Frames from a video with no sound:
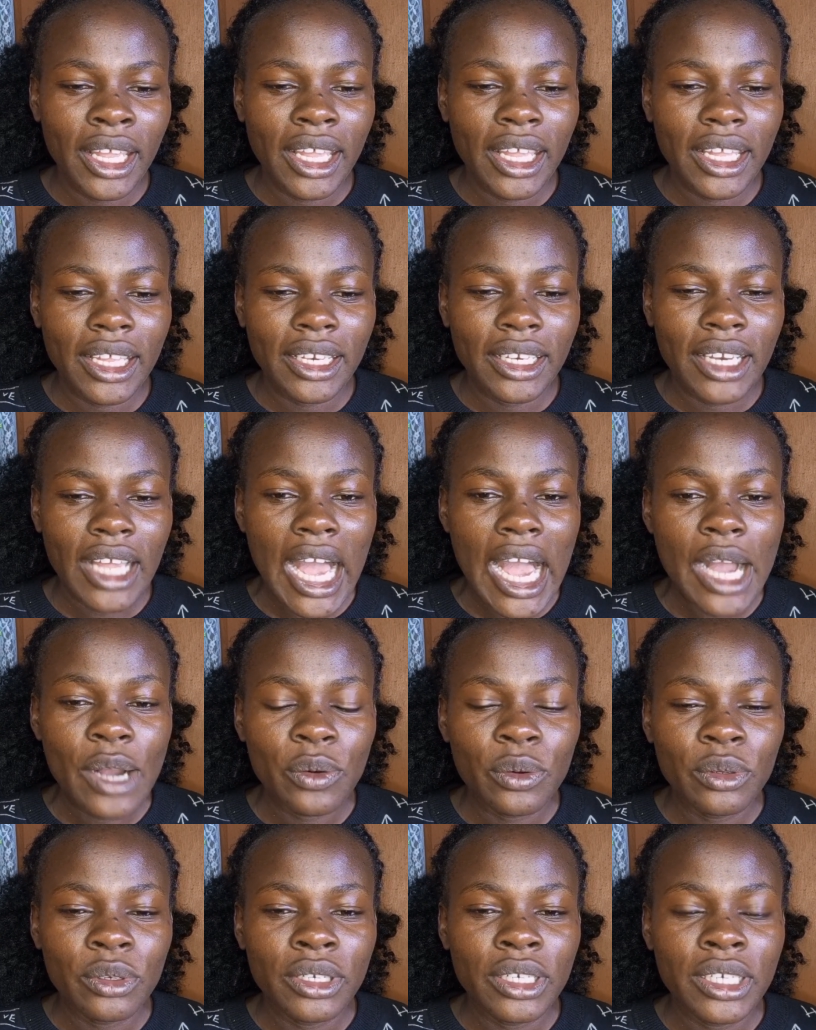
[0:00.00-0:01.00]
and I
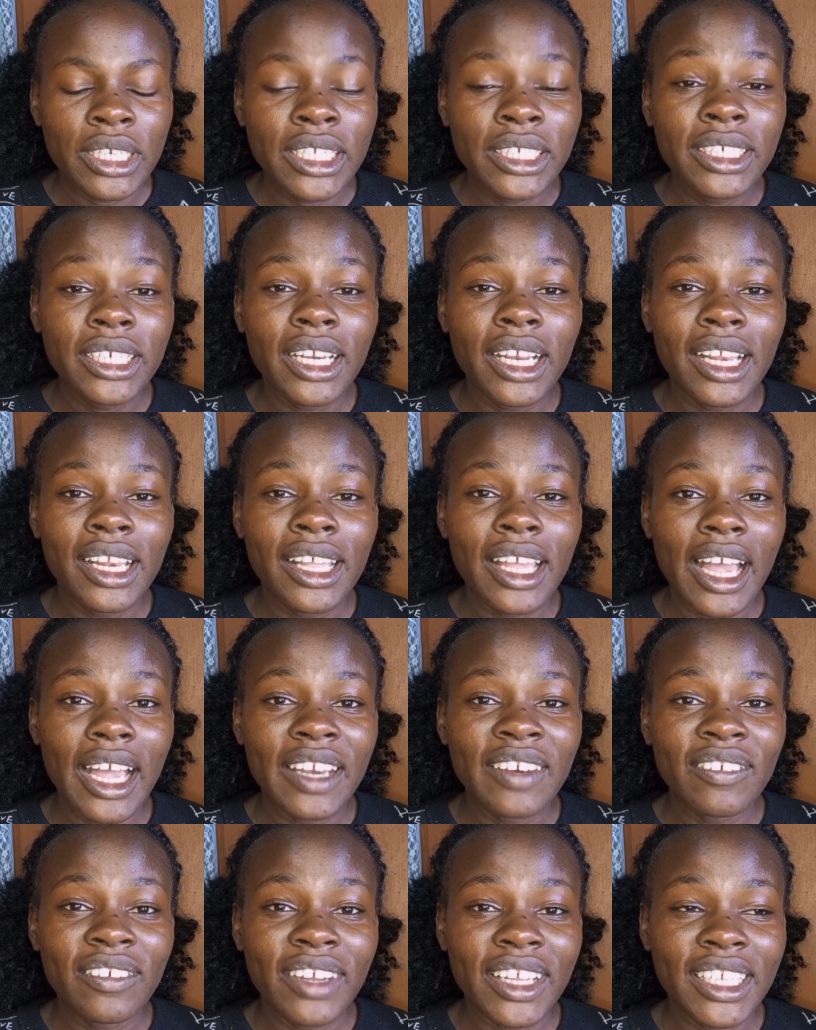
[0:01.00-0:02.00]
will literally
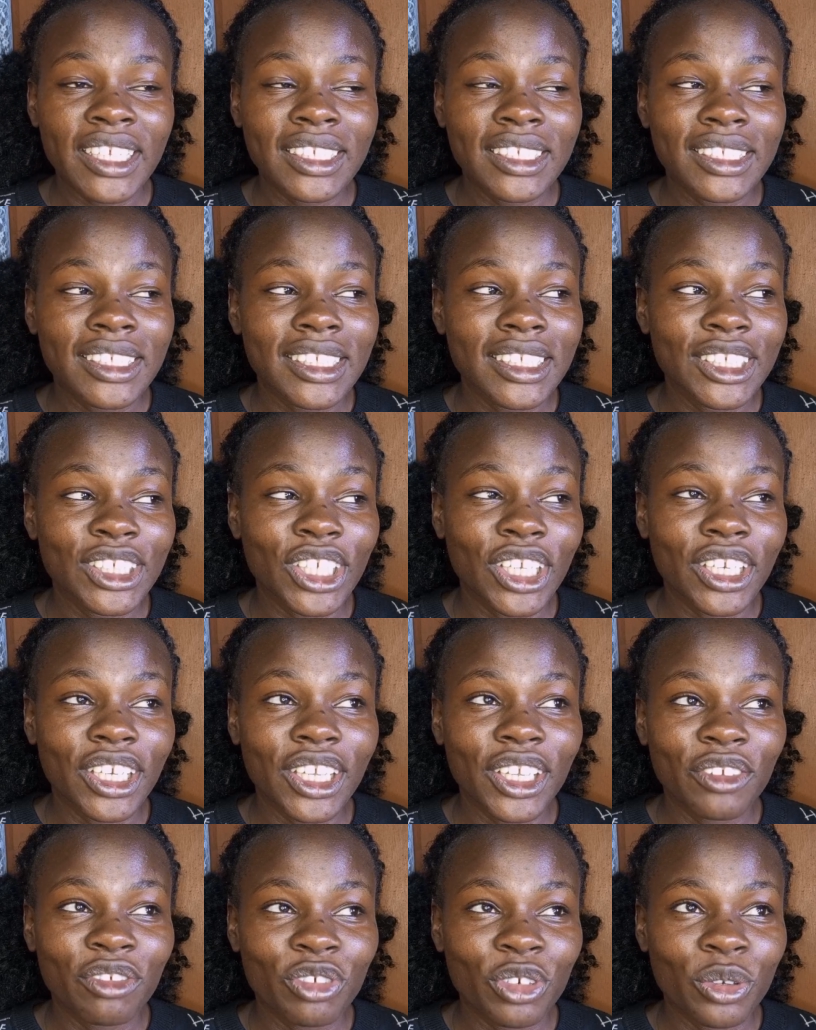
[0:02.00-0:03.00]
advise each and
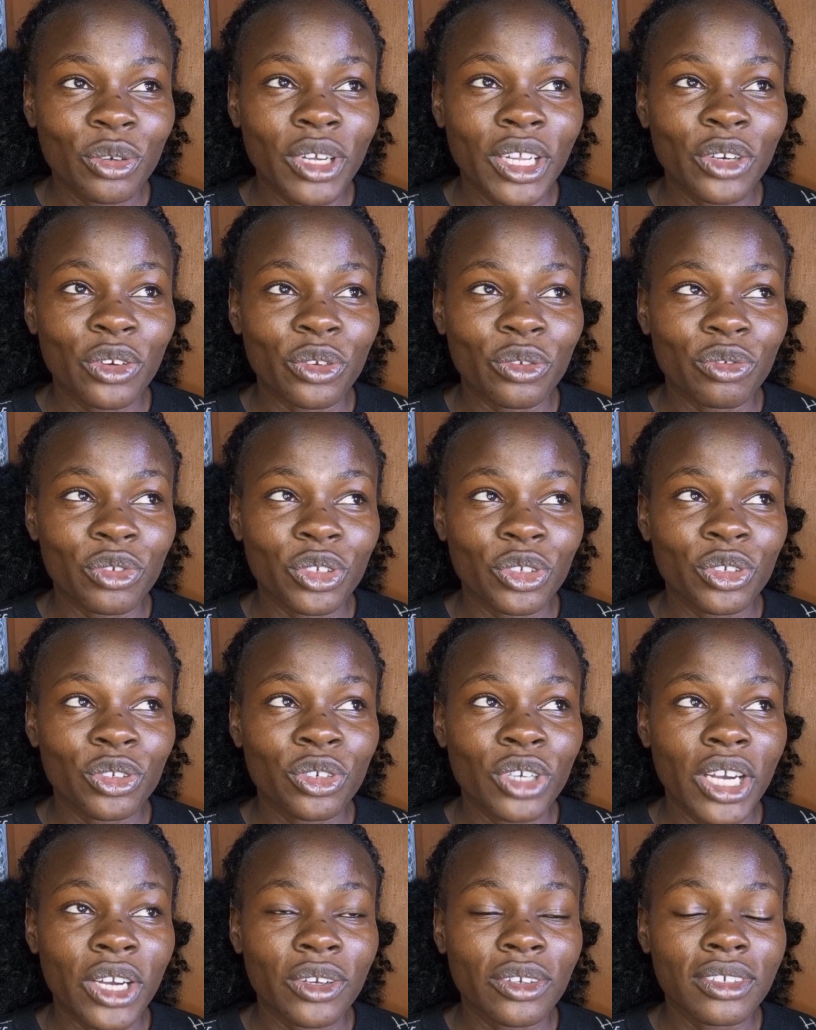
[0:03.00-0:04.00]
every one of
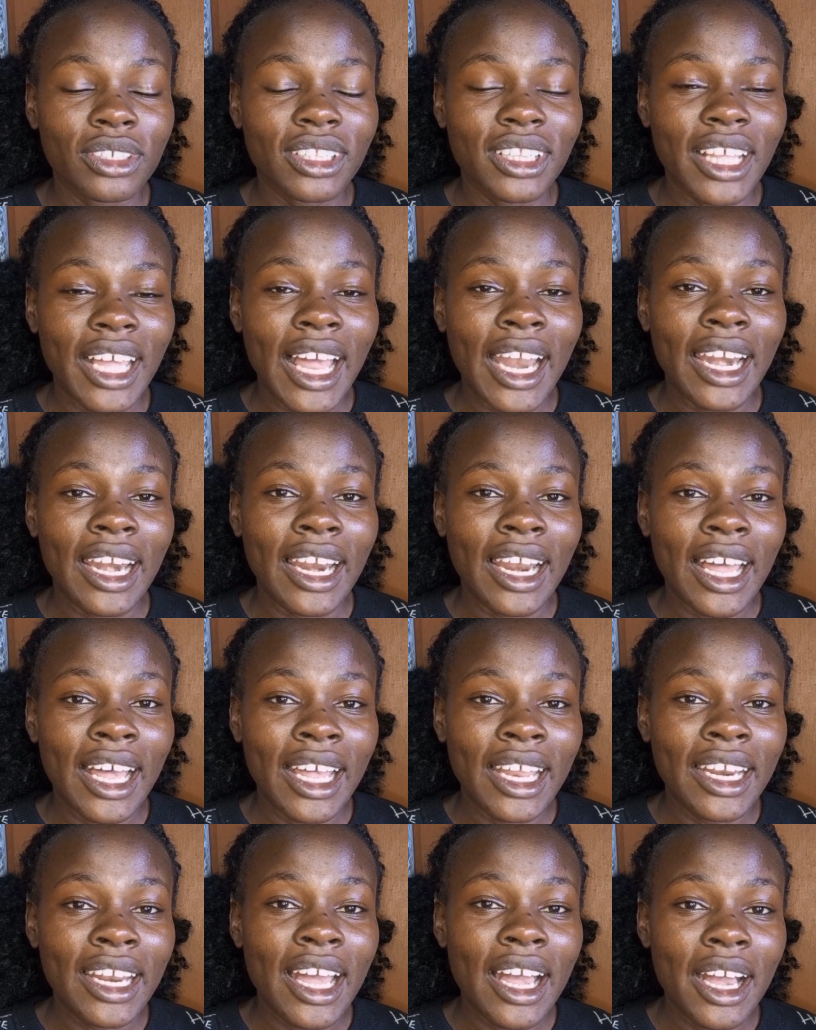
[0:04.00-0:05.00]
you out there,
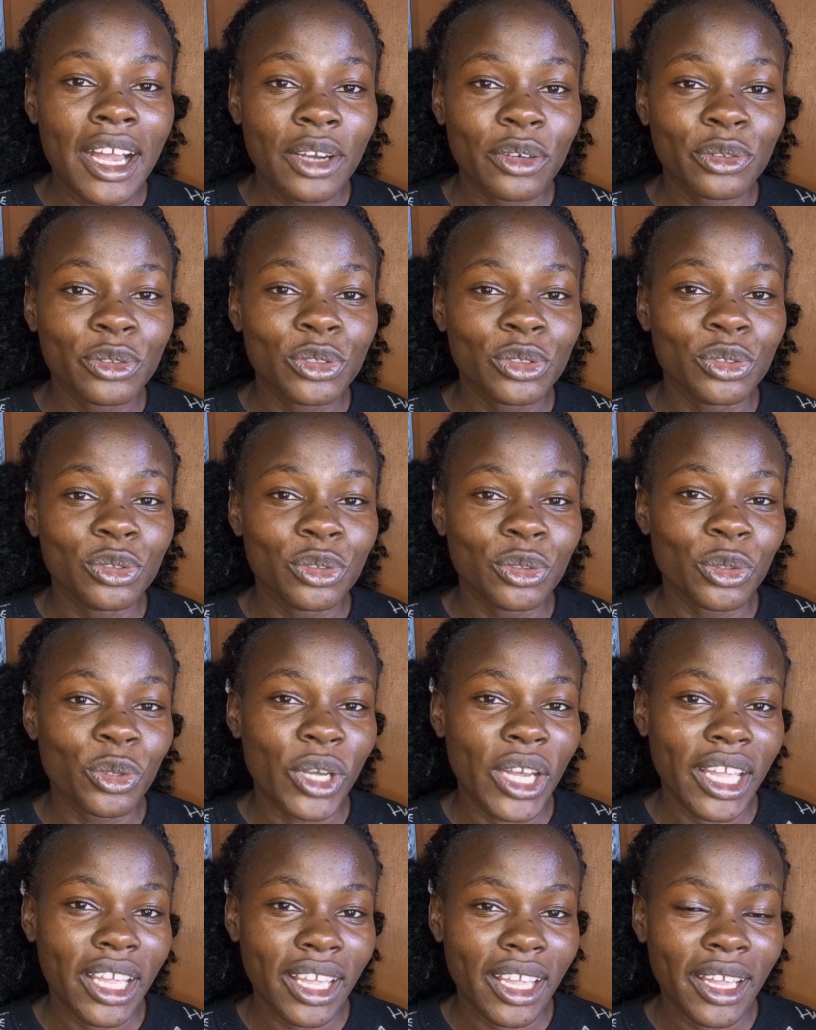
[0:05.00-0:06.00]
learn how to do
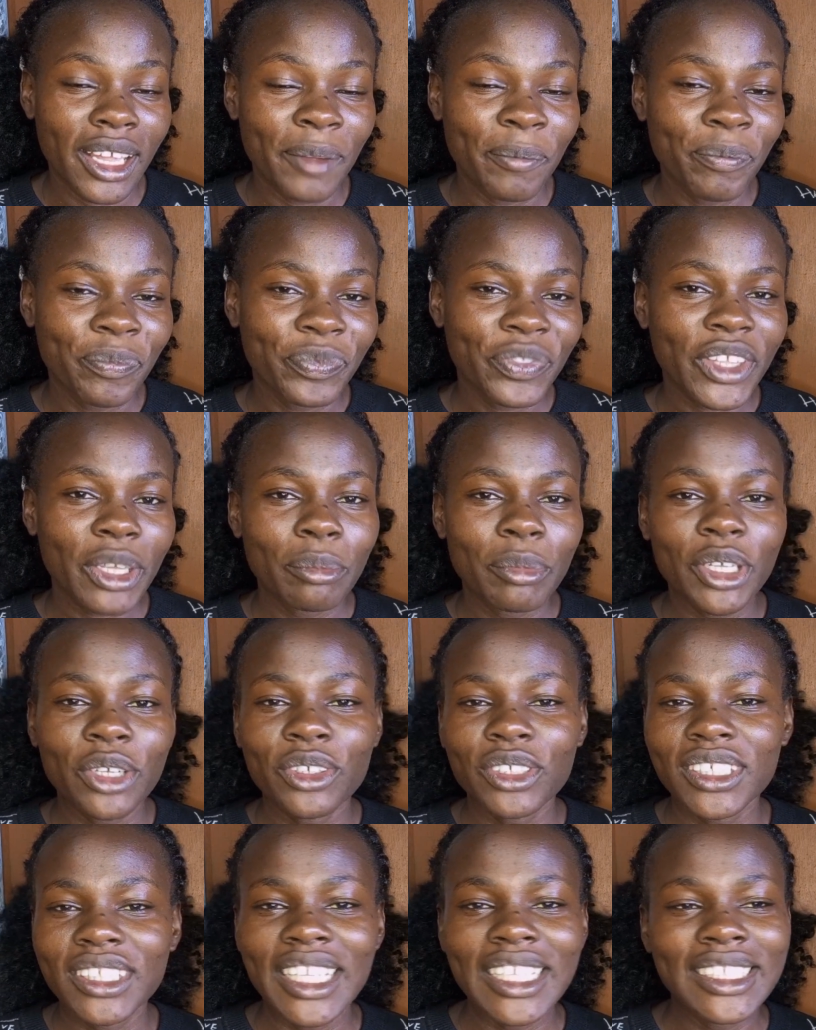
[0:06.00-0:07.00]
your hair
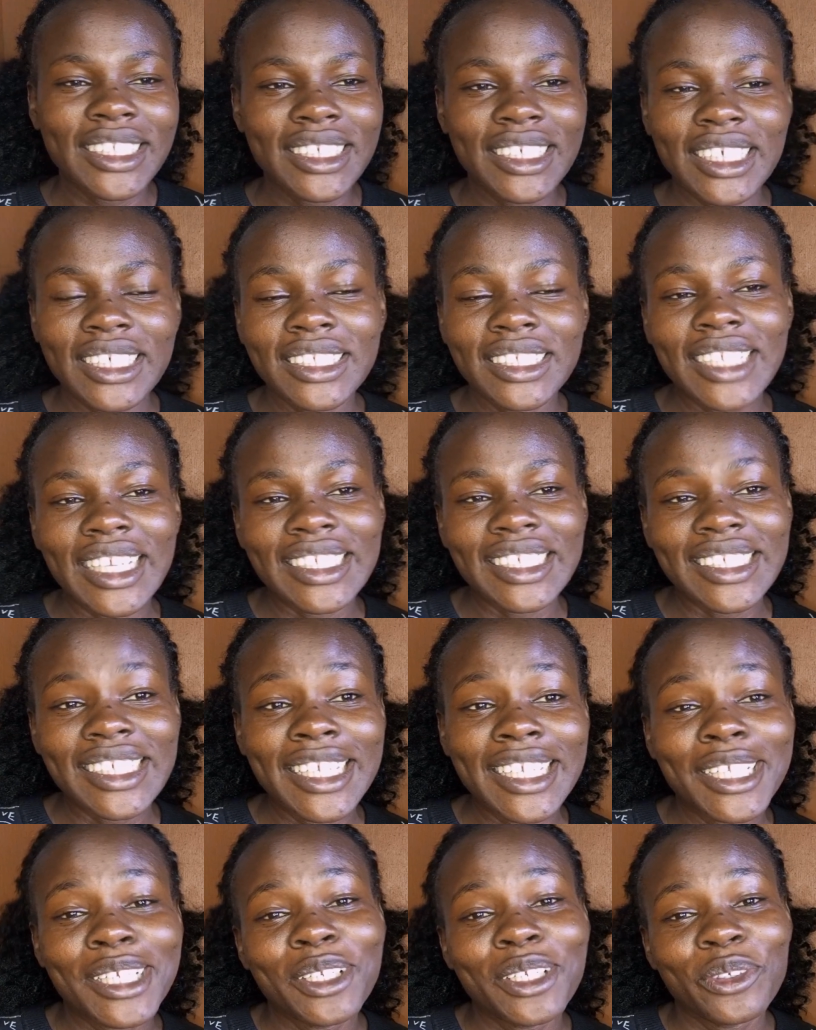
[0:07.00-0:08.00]
because that's just a
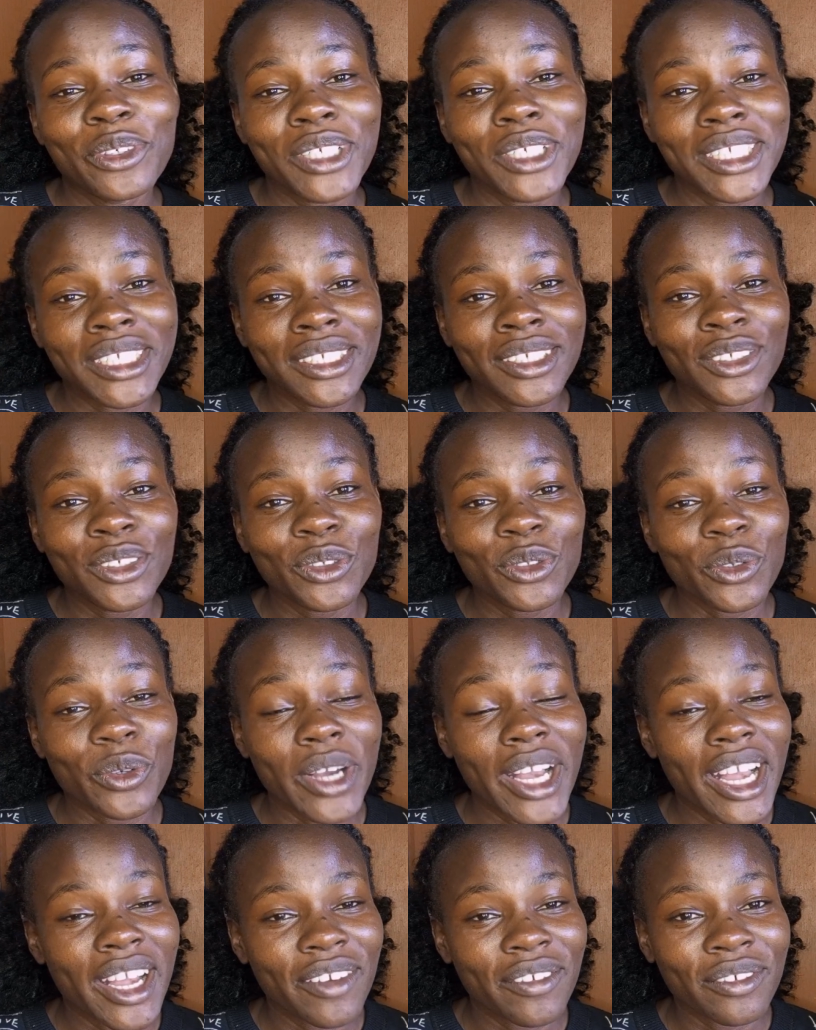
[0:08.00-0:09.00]
skill you need
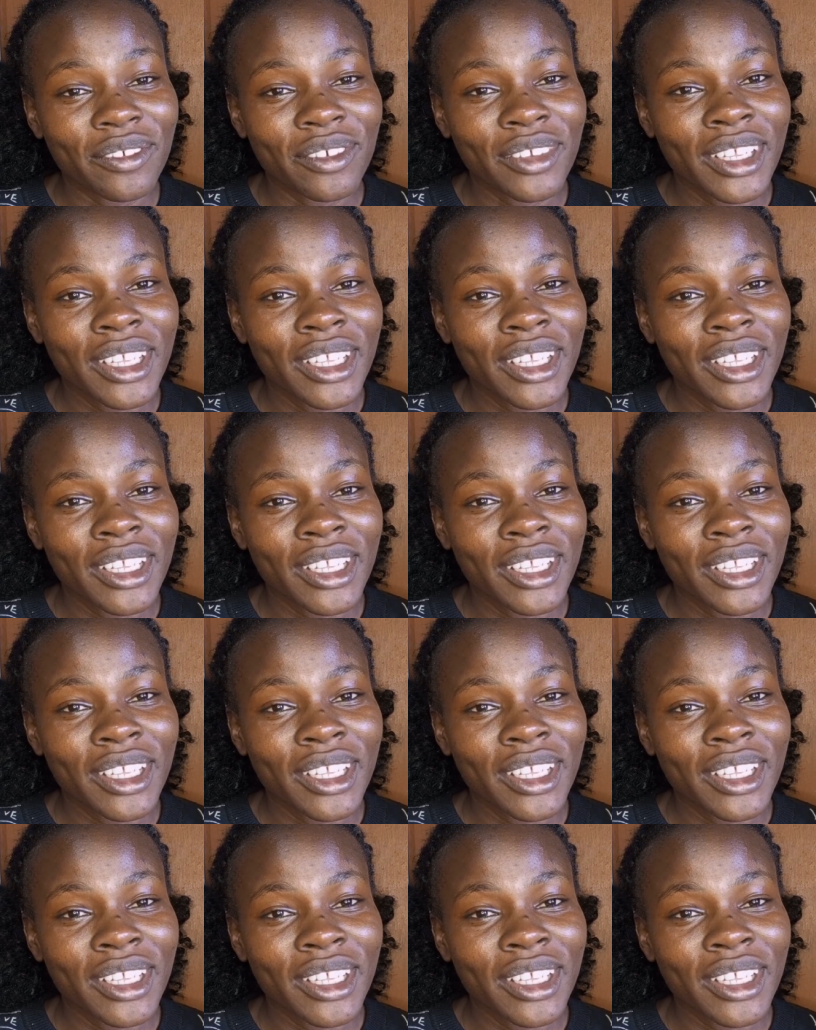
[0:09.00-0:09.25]
to have.